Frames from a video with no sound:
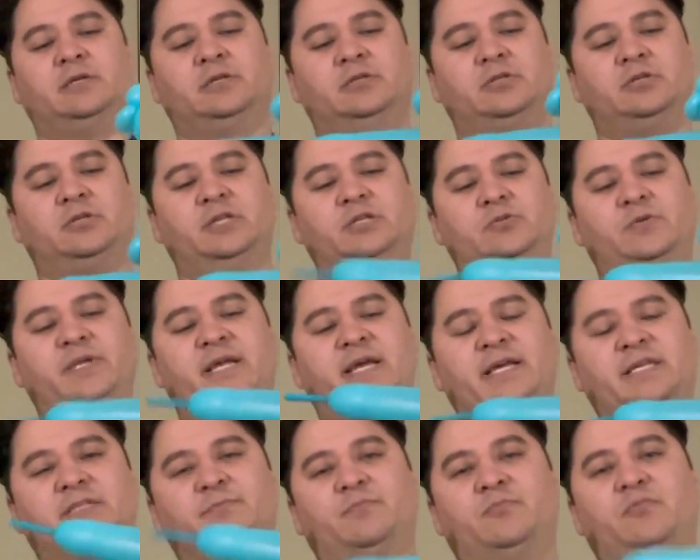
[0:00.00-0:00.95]
So this one
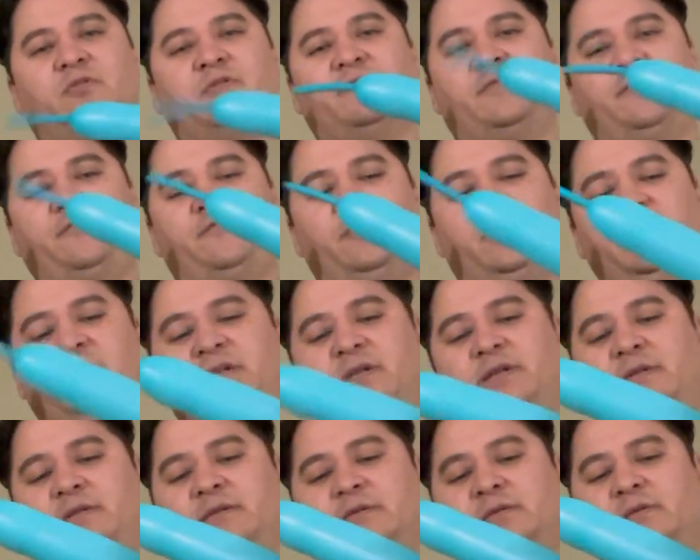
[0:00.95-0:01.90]
has more of a front.
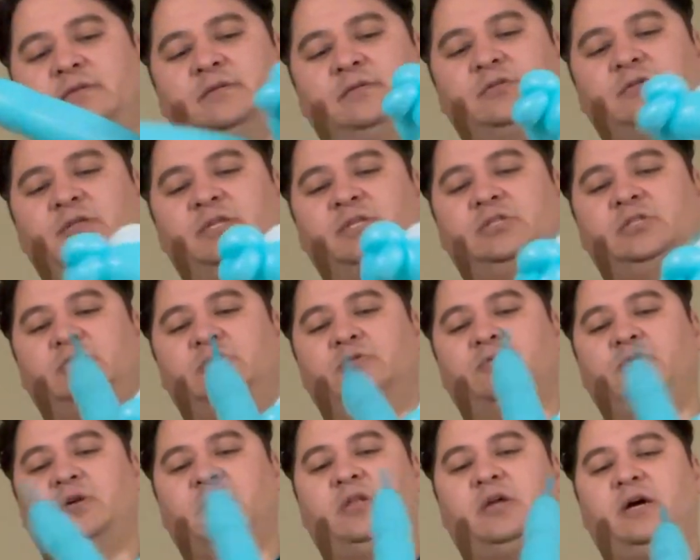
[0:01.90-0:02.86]
So these
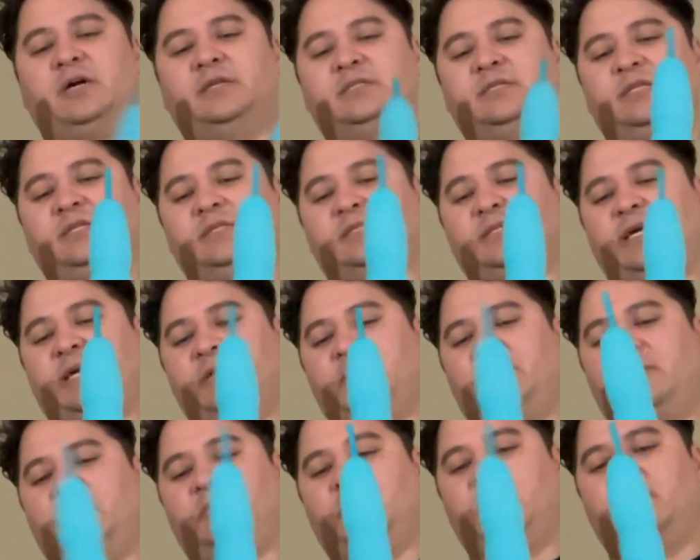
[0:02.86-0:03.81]
2 are locked in
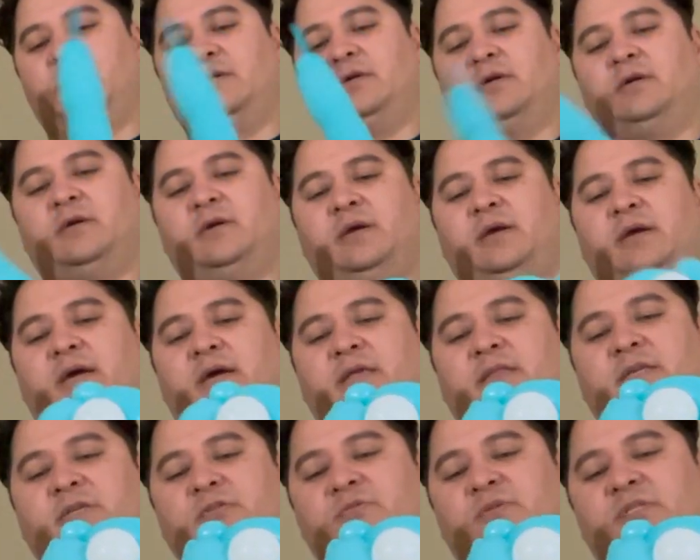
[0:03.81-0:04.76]
tighter,
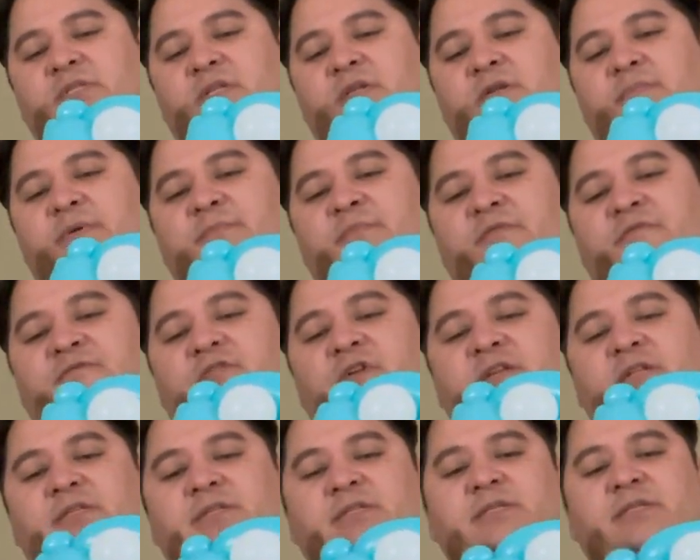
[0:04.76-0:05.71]
and this one's a little bit more
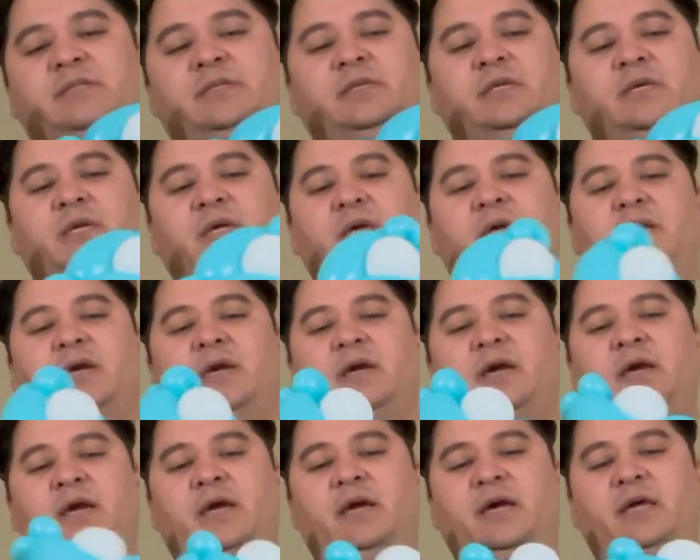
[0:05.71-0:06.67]
front.
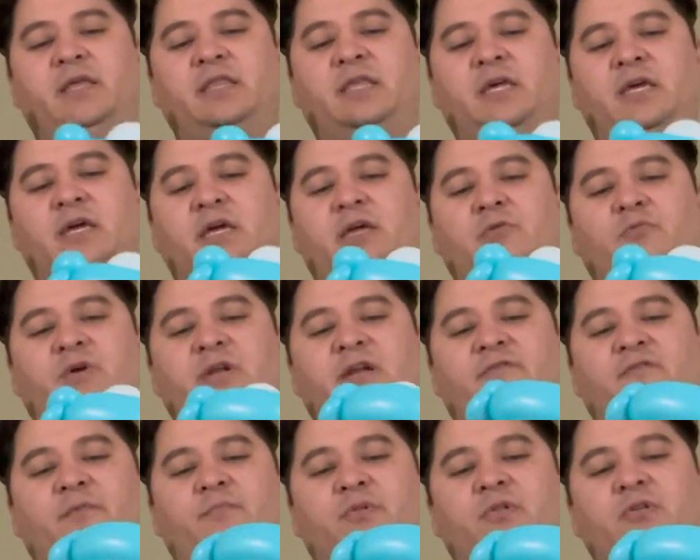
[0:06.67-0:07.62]
And then
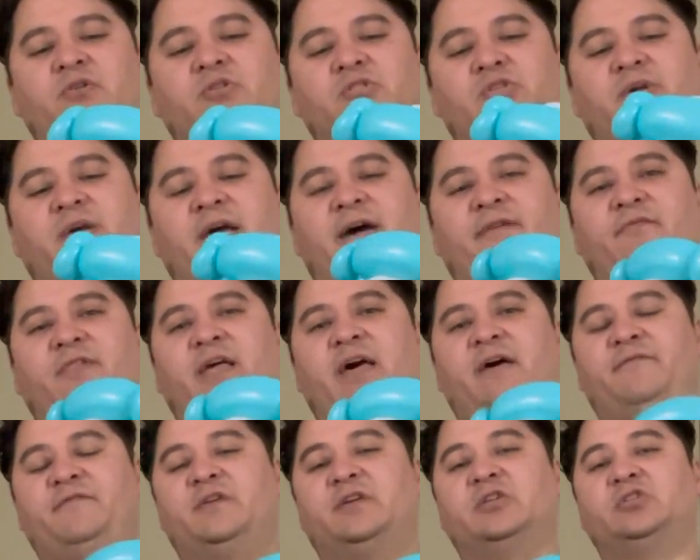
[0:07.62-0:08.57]
whatever balloons you have
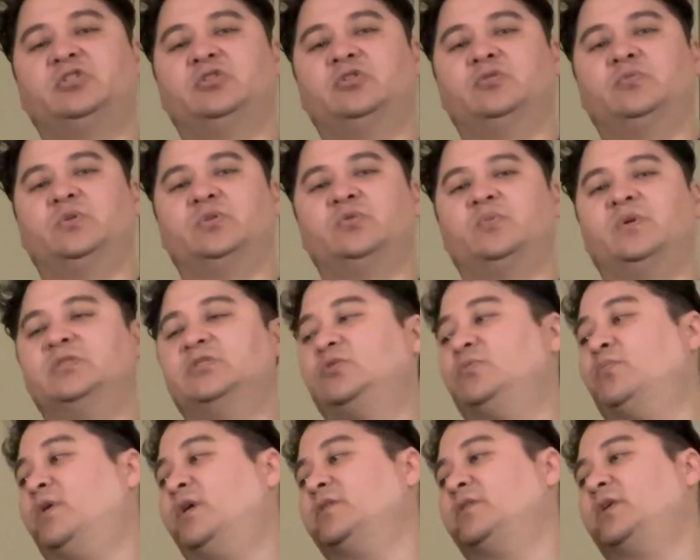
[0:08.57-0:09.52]
left, you could choose which ones you
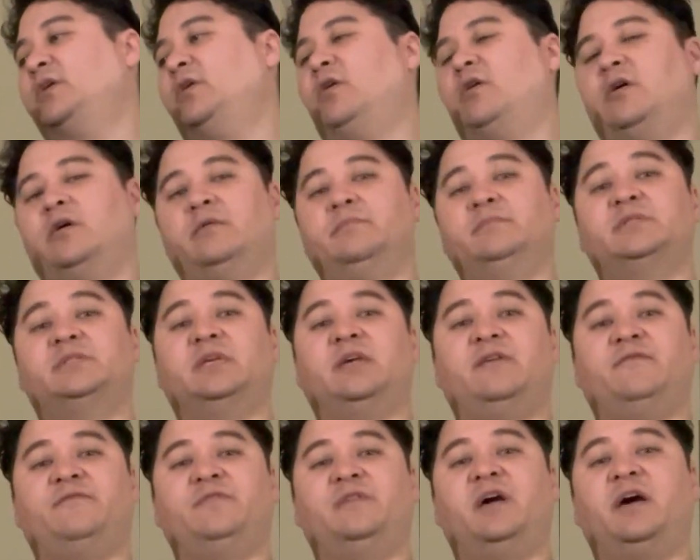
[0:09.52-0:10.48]
want the arms.
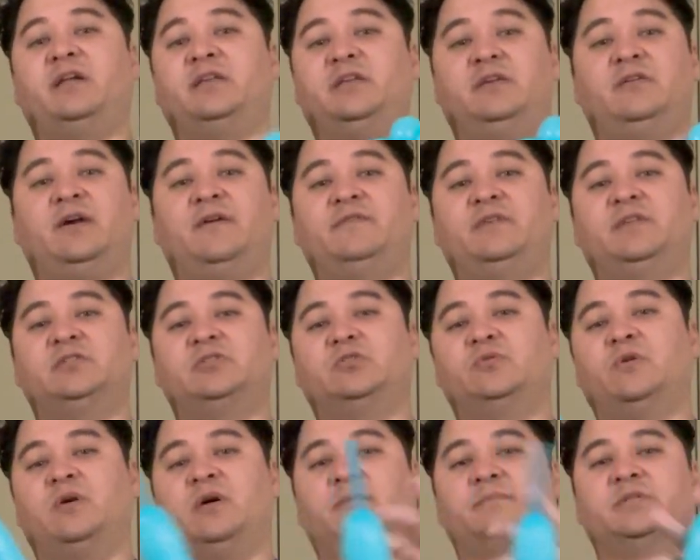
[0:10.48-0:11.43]
If not, you have these
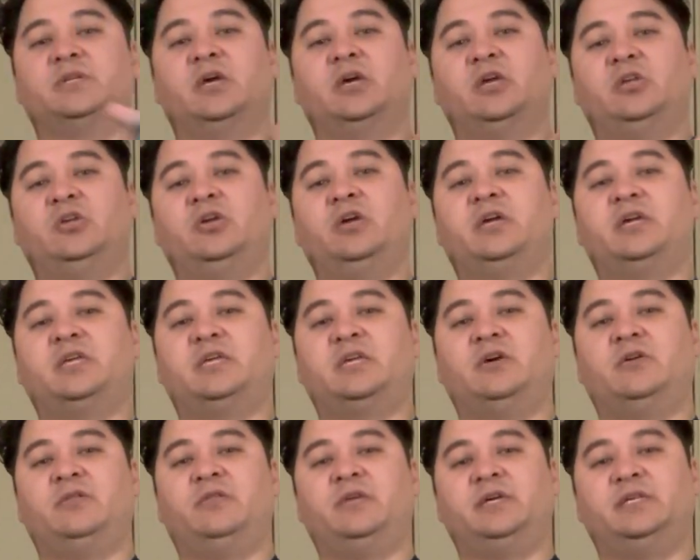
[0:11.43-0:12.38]
2 arms, you could
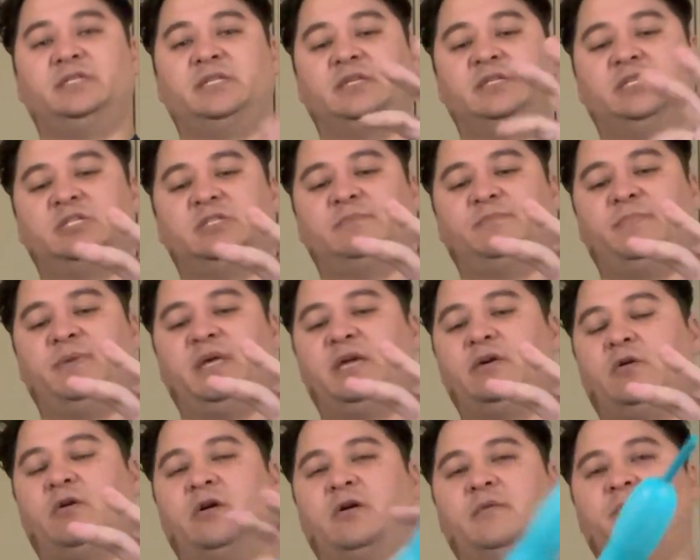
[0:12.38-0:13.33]
kill this and just
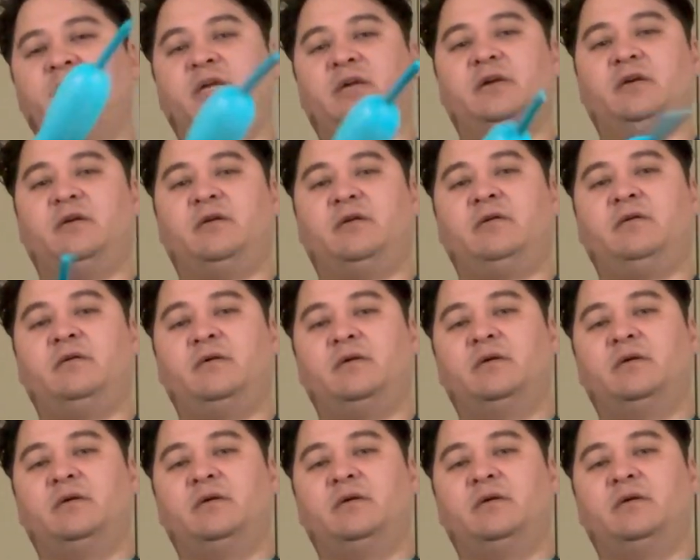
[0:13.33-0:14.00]
make arm here